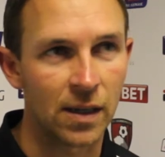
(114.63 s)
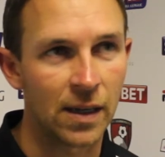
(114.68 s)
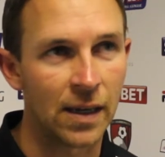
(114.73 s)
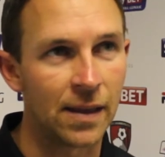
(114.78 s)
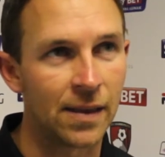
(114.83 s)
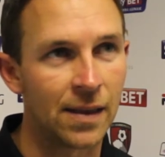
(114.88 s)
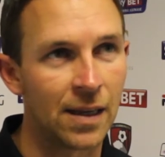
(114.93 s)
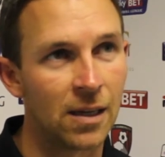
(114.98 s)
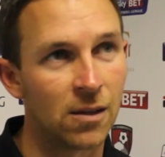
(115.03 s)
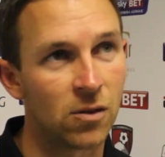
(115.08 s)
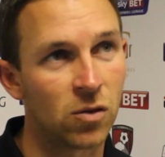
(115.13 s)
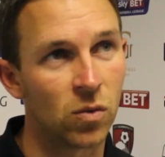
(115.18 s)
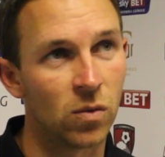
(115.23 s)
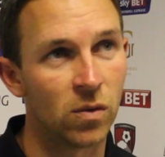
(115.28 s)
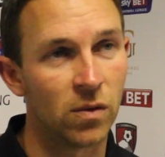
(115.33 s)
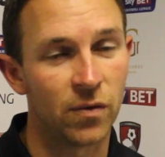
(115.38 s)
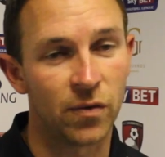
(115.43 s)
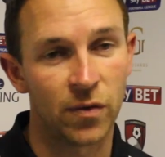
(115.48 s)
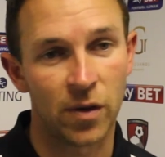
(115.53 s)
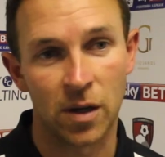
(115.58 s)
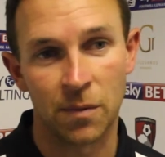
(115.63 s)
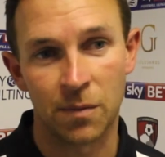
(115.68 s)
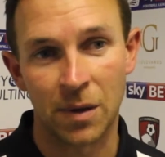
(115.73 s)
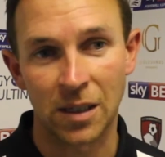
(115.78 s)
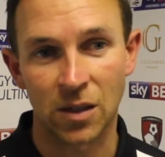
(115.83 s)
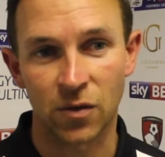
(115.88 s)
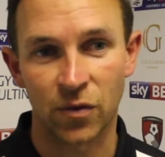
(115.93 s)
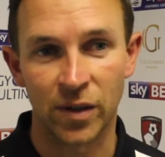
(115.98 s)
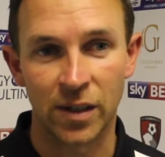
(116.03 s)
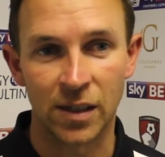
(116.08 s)
get their sort of
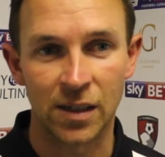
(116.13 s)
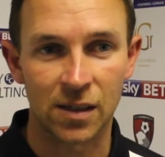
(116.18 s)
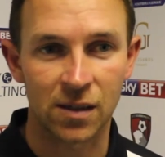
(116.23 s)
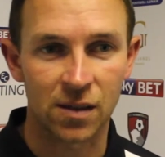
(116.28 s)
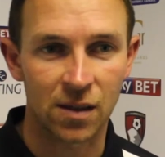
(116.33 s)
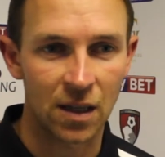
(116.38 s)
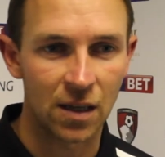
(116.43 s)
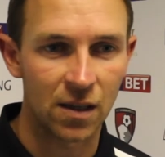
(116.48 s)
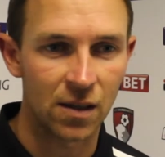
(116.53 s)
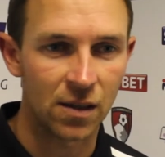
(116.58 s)
match fitness